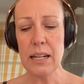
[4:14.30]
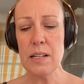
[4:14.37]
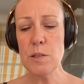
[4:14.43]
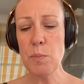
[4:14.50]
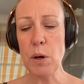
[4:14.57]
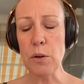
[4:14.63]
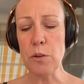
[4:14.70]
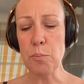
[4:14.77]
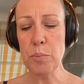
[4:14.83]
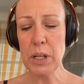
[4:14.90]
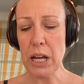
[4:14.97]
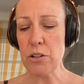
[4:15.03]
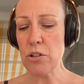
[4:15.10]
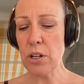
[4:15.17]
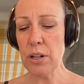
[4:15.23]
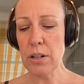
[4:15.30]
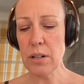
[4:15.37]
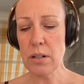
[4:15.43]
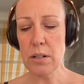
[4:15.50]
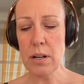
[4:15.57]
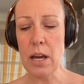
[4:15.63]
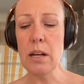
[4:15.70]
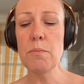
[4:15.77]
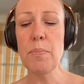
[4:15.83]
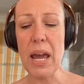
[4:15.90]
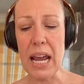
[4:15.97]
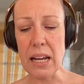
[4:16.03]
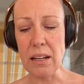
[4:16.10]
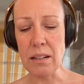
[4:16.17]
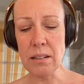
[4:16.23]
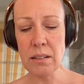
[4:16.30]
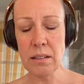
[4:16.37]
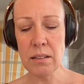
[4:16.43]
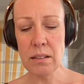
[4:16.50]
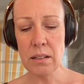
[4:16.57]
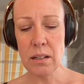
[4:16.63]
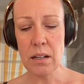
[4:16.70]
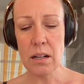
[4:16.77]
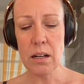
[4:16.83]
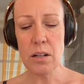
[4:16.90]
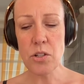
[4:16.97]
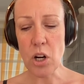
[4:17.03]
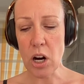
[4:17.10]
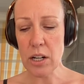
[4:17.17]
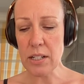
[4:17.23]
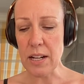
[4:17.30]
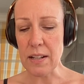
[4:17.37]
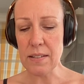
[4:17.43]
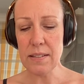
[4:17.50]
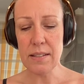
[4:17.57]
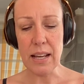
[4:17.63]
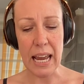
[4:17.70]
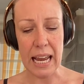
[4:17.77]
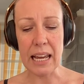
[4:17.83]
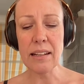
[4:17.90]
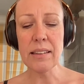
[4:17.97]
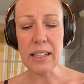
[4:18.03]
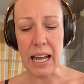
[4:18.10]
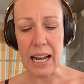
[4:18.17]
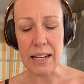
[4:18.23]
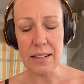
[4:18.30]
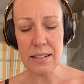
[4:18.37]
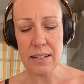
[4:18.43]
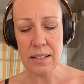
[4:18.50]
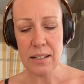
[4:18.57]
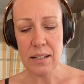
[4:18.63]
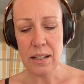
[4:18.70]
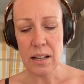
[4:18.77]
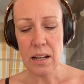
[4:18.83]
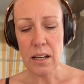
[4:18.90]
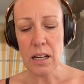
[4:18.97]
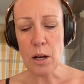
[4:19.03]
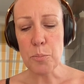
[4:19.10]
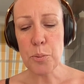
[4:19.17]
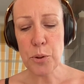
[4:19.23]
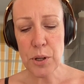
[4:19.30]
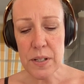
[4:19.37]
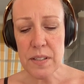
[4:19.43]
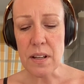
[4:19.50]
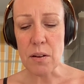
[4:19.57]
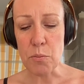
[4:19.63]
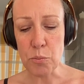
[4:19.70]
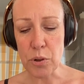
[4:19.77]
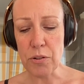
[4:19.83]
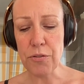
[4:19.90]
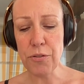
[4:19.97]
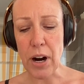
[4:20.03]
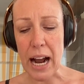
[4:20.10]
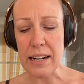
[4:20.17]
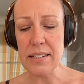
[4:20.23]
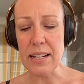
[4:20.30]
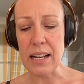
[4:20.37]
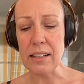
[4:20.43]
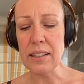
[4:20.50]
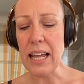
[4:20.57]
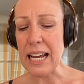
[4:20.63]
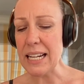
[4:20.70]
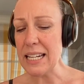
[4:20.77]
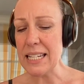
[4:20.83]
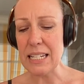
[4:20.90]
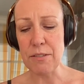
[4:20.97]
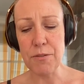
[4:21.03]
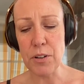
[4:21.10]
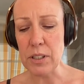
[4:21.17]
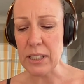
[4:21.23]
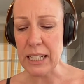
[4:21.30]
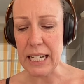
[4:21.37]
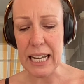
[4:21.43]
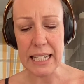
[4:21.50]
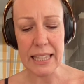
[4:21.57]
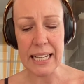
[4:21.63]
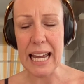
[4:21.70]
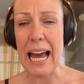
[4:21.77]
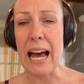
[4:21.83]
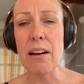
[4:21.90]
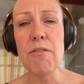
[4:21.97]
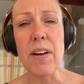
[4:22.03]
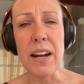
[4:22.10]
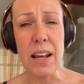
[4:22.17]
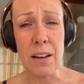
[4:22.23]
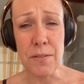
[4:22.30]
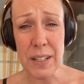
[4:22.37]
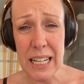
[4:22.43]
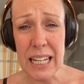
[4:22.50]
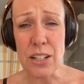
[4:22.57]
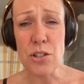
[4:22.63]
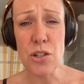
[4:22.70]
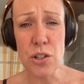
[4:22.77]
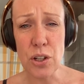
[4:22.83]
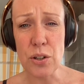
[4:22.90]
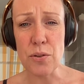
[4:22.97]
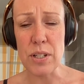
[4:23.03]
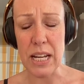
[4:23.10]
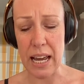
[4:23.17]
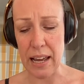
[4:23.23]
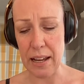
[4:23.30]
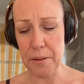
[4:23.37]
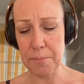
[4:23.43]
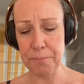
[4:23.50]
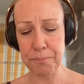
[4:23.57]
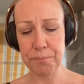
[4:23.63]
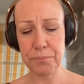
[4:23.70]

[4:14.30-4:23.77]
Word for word: It is both pleasure and pain, darkness and light, a prism refracting light differently at the advent of each new day.